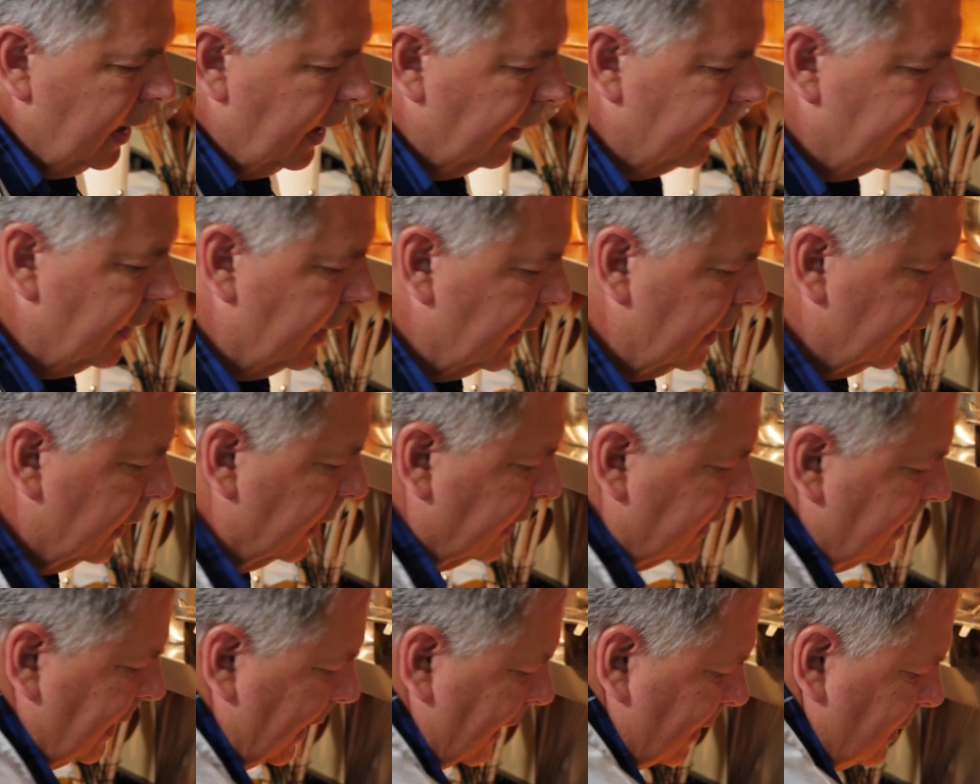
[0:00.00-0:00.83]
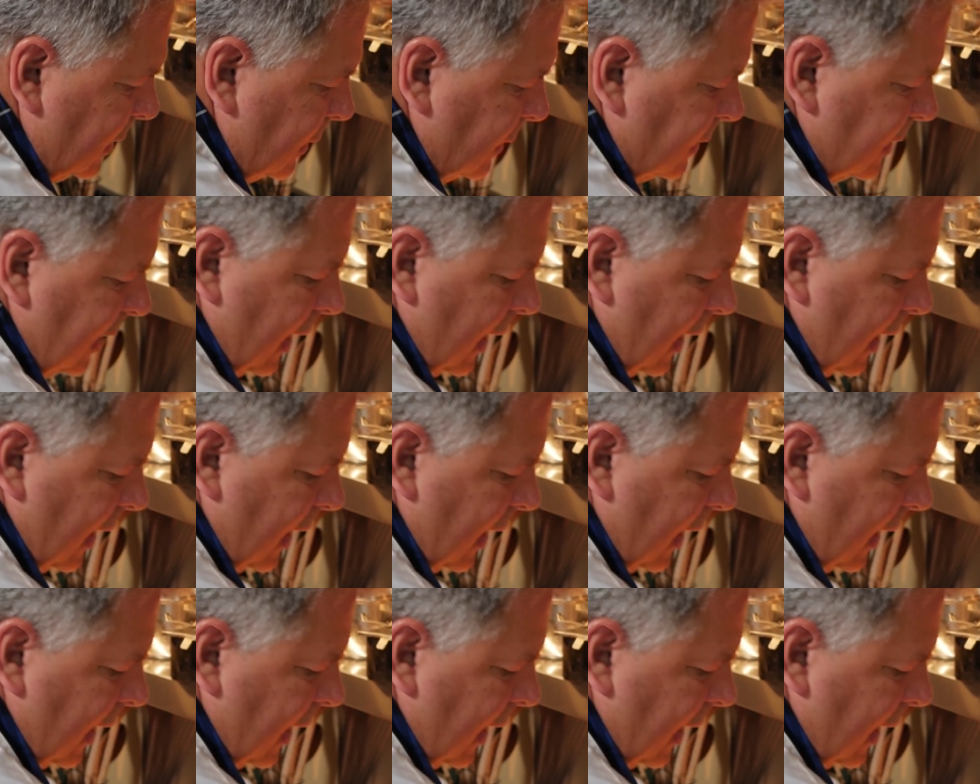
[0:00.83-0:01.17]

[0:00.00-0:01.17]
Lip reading: And then I'm going to take 2